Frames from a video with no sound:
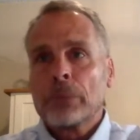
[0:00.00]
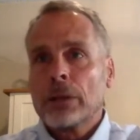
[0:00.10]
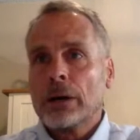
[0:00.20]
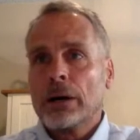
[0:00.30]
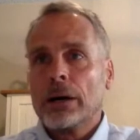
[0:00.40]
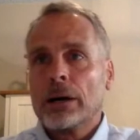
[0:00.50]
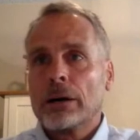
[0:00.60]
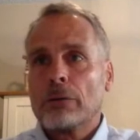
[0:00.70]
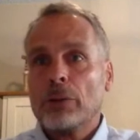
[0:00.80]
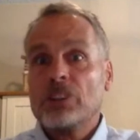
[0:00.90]

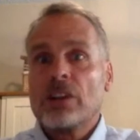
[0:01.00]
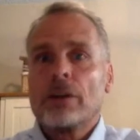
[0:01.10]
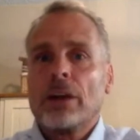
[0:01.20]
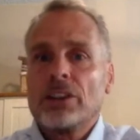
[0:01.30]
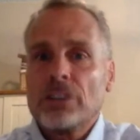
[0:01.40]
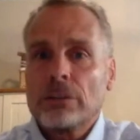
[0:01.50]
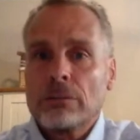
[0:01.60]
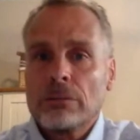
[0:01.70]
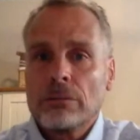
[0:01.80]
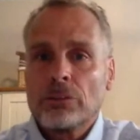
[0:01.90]
uh, regeneration,
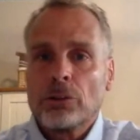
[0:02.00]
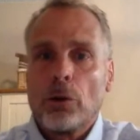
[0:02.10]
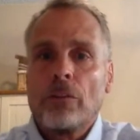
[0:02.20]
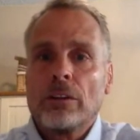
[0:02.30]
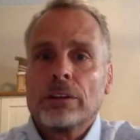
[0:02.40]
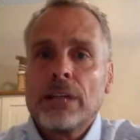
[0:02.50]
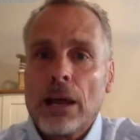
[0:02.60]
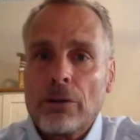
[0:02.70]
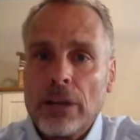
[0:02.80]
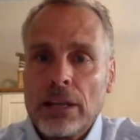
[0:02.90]
synovial
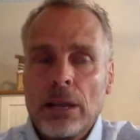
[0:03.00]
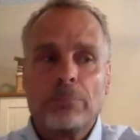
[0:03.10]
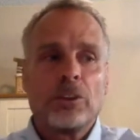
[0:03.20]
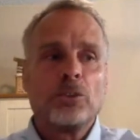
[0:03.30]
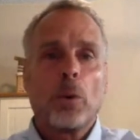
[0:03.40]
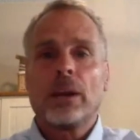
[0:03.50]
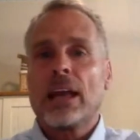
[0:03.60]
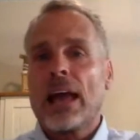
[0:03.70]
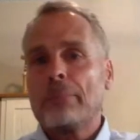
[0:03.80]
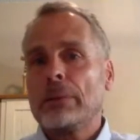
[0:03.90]
integrity, keep the joint
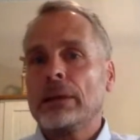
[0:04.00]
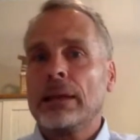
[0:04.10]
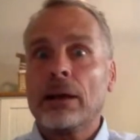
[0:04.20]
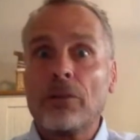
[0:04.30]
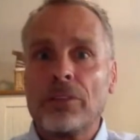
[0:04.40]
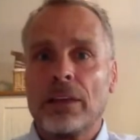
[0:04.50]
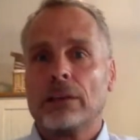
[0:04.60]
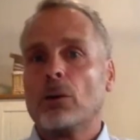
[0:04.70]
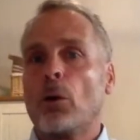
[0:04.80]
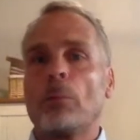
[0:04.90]
happy and healthy
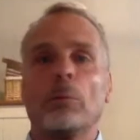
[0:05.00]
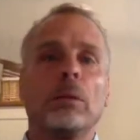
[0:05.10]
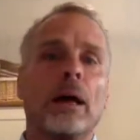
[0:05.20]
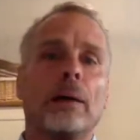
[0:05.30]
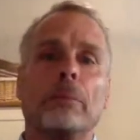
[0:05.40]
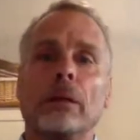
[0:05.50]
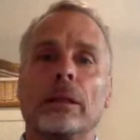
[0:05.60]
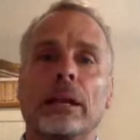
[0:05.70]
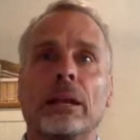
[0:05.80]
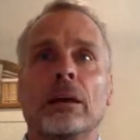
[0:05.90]
and normal
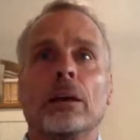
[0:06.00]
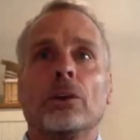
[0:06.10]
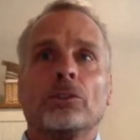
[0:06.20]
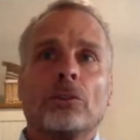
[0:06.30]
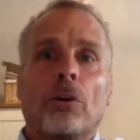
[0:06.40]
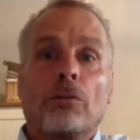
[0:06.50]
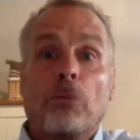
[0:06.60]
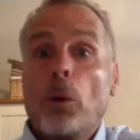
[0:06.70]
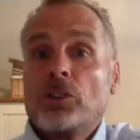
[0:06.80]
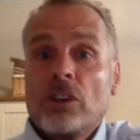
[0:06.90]
pliability? So
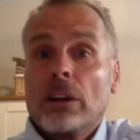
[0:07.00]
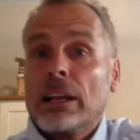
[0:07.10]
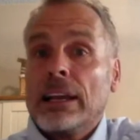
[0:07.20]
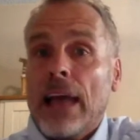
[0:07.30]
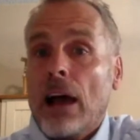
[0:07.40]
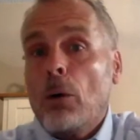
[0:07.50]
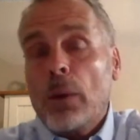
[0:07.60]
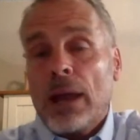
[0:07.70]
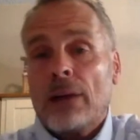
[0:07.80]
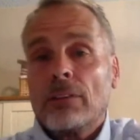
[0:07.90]
fortunately now
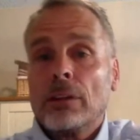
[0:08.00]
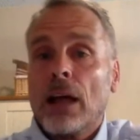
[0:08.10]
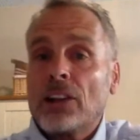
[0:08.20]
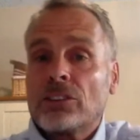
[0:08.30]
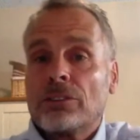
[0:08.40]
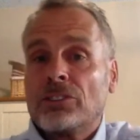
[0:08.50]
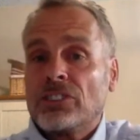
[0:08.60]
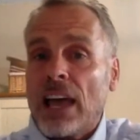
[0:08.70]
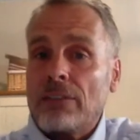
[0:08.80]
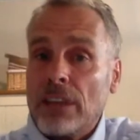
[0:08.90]
we have lots of
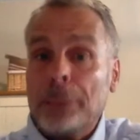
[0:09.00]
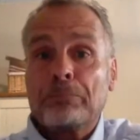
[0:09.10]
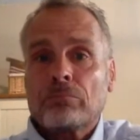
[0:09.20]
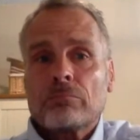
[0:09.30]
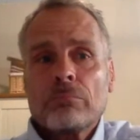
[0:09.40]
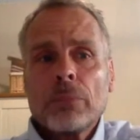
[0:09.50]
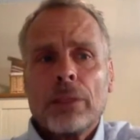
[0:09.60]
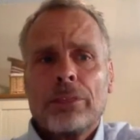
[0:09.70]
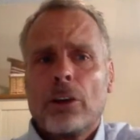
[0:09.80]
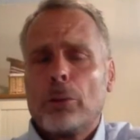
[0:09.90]
savvy
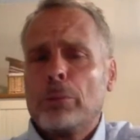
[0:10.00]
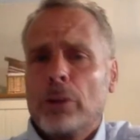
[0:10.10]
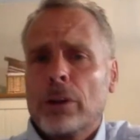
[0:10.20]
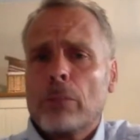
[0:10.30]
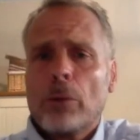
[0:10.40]
therapeutic